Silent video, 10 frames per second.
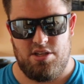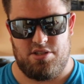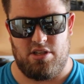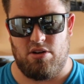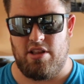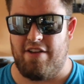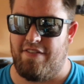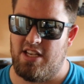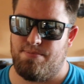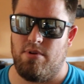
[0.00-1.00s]
to go to that
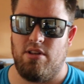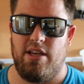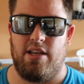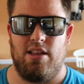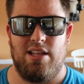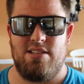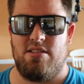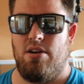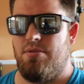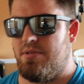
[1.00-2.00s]
Facebook link and let us
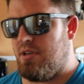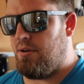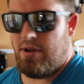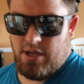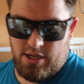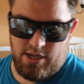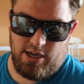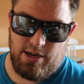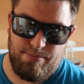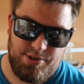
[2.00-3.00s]
know. So
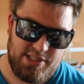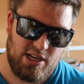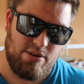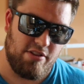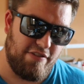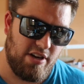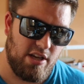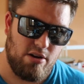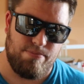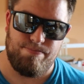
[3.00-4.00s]
let's get on with the
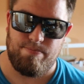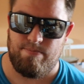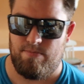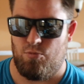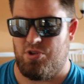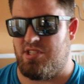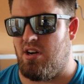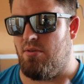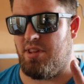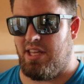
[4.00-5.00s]
video. We're
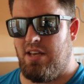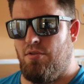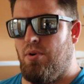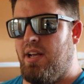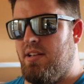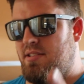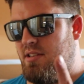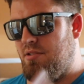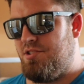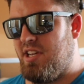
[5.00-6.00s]
starting with a giveaway.
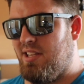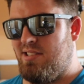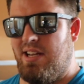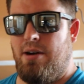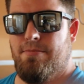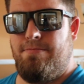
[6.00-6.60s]
So check this out.